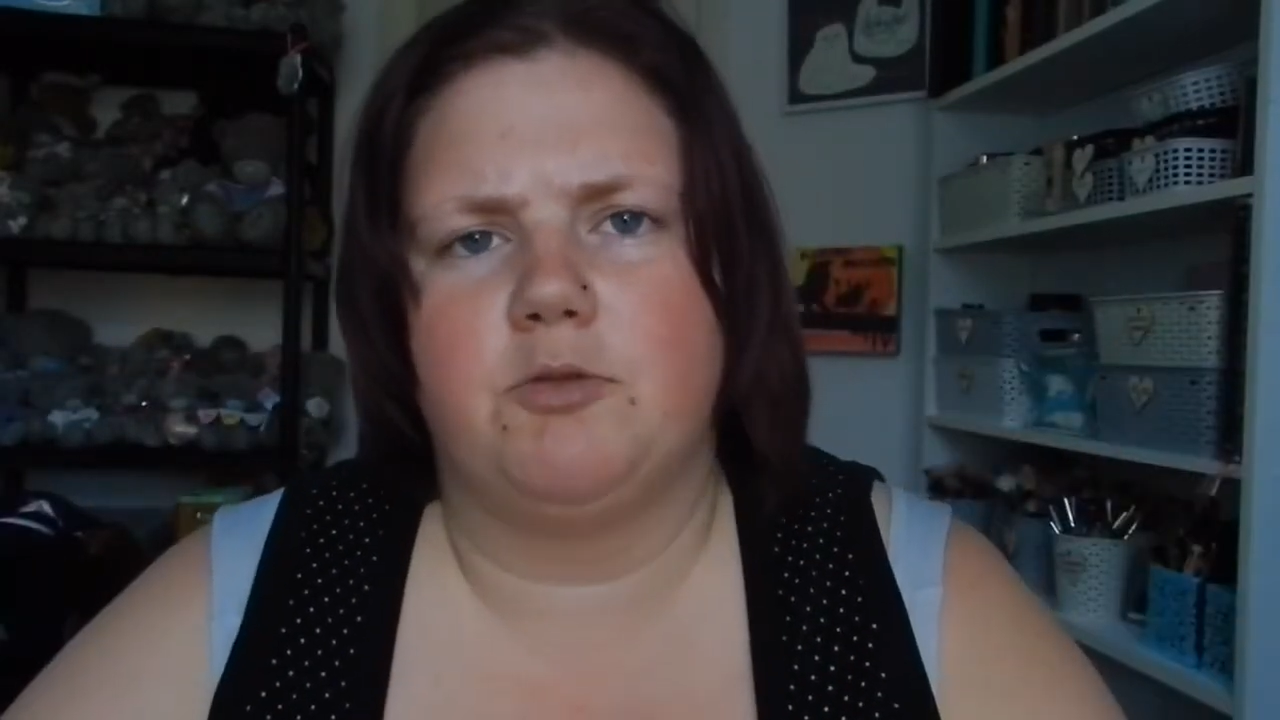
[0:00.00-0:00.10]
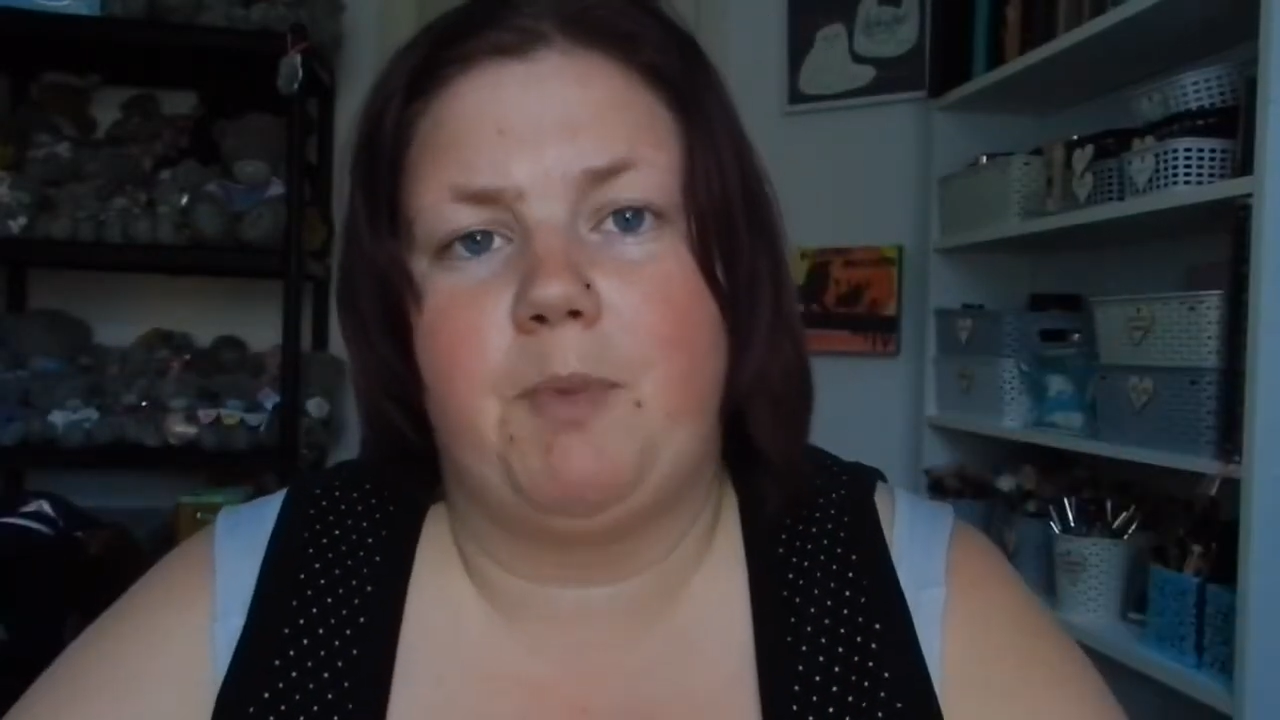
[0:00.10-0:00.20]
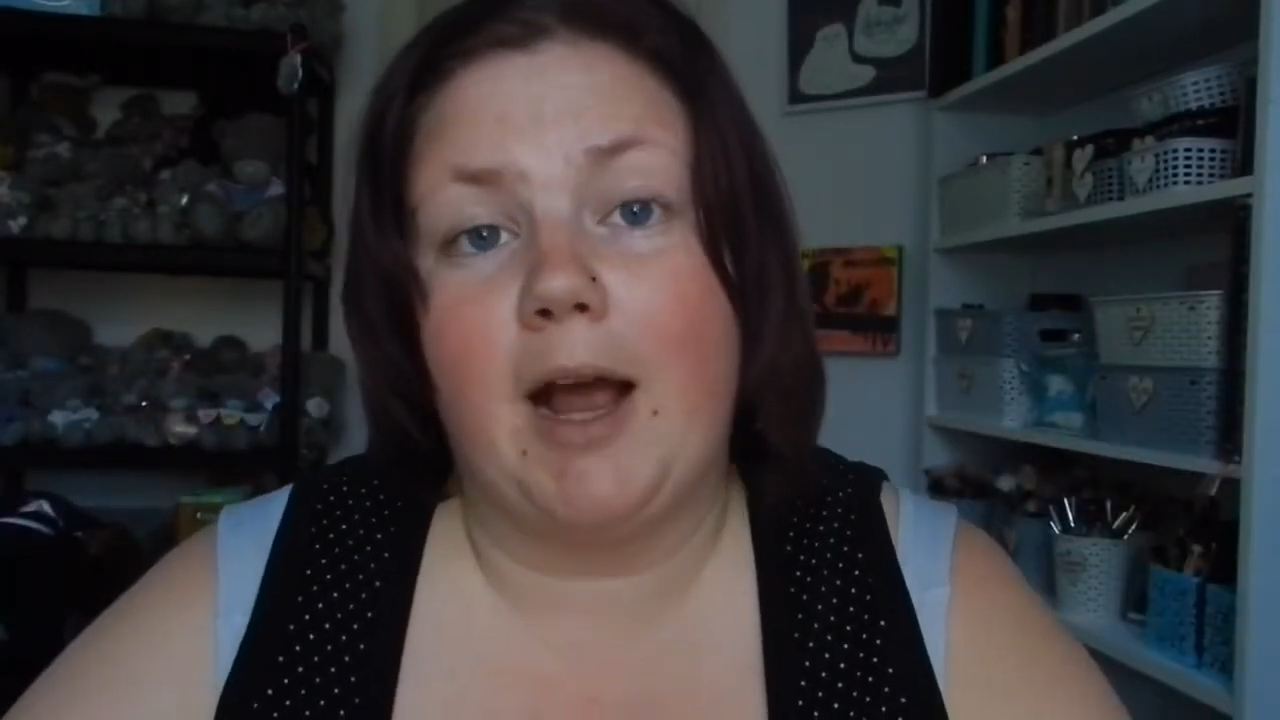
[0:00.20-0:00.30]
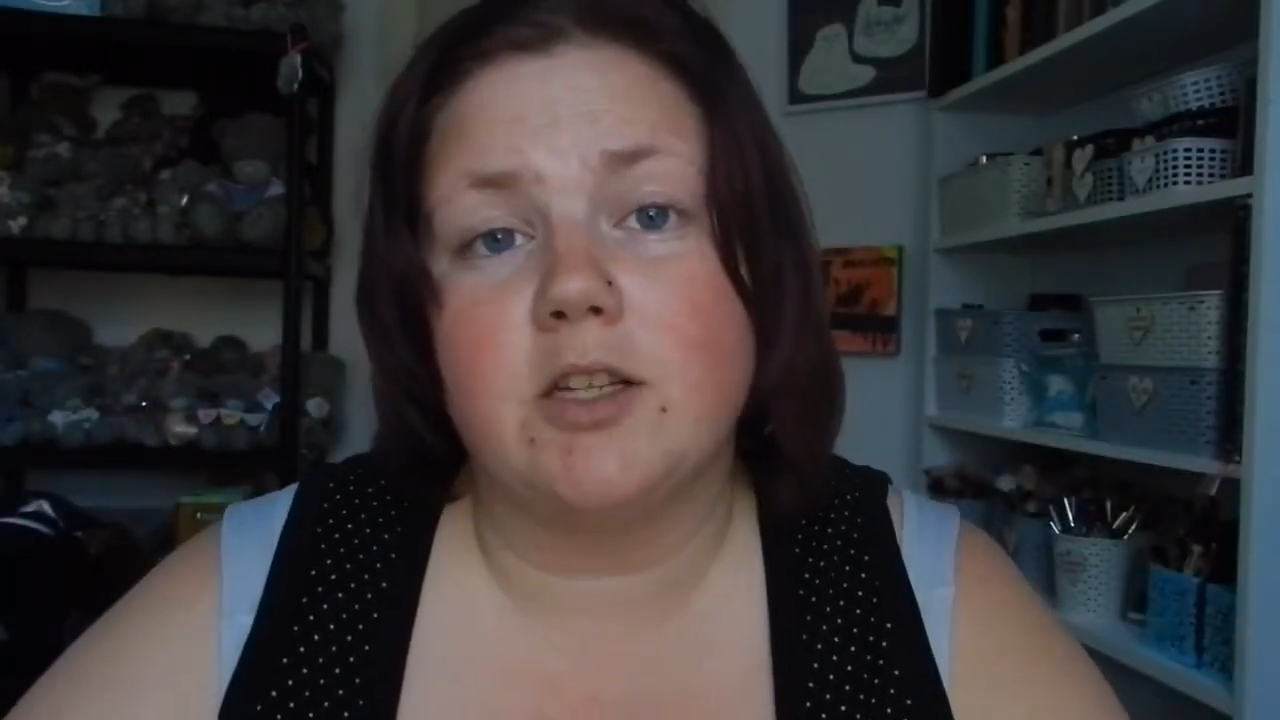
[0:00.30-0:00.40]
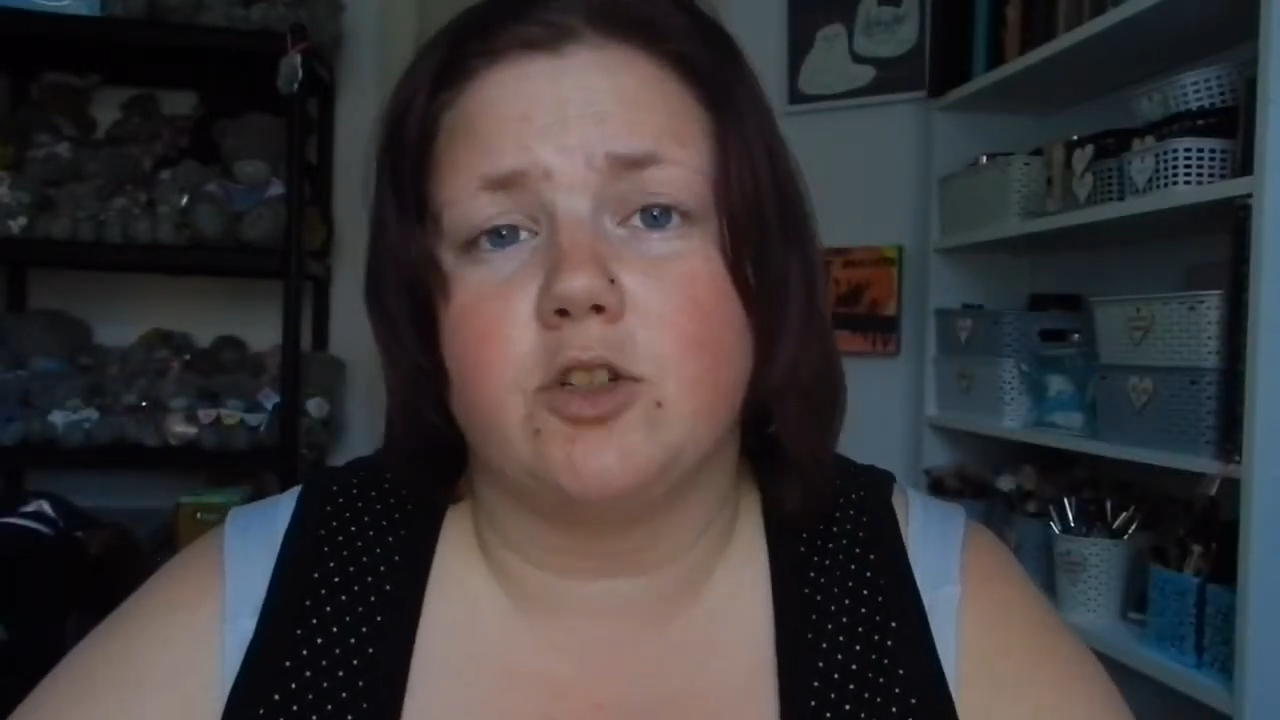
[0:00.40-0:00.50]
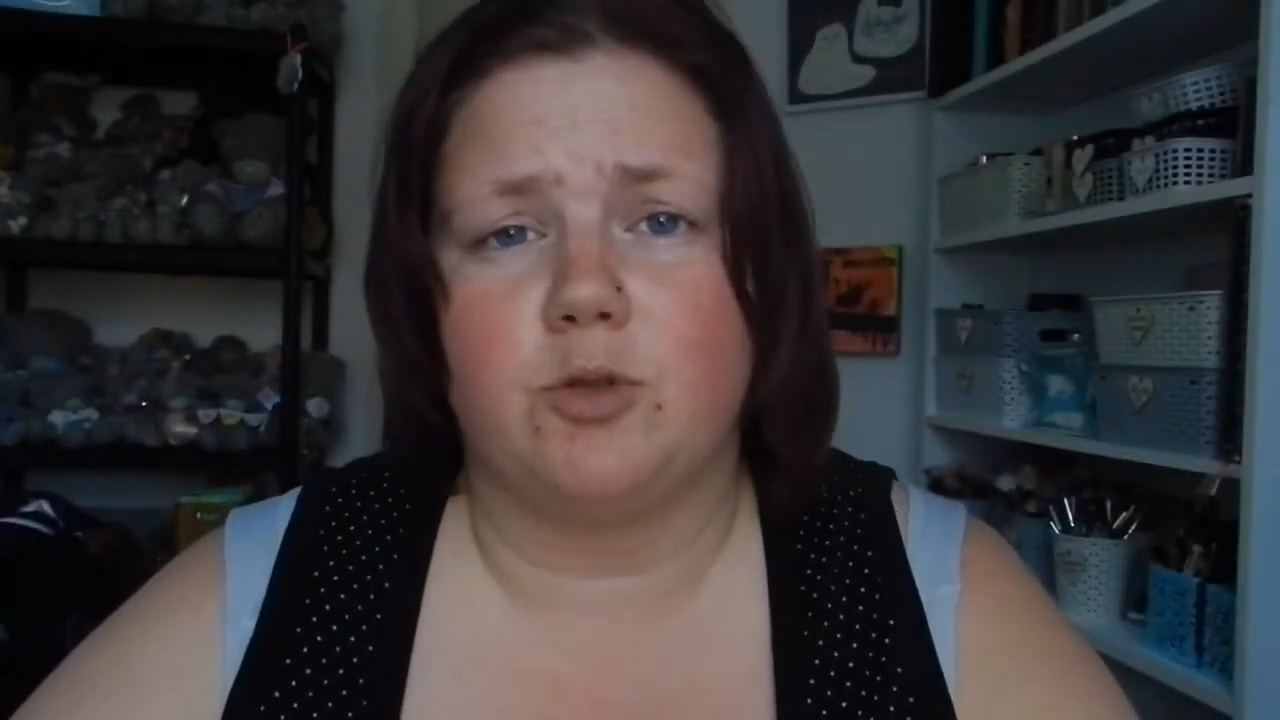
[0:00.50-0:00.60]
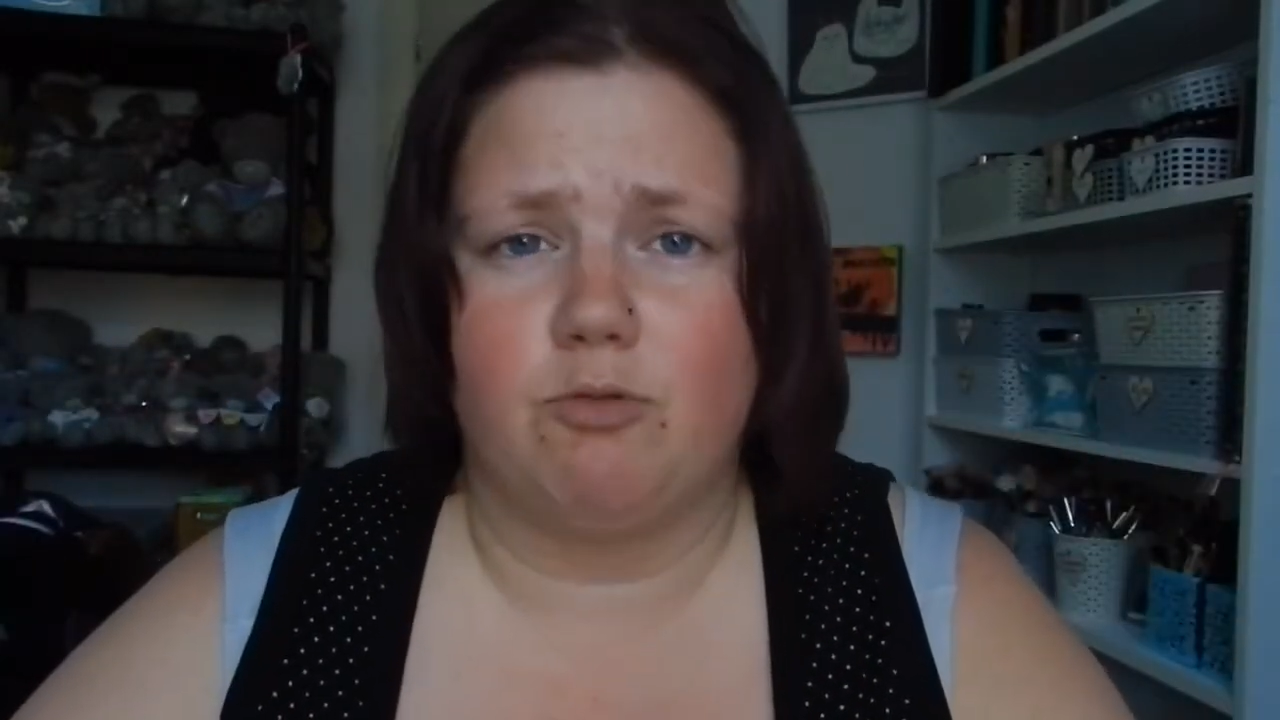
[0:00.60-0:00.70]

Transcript: backs onto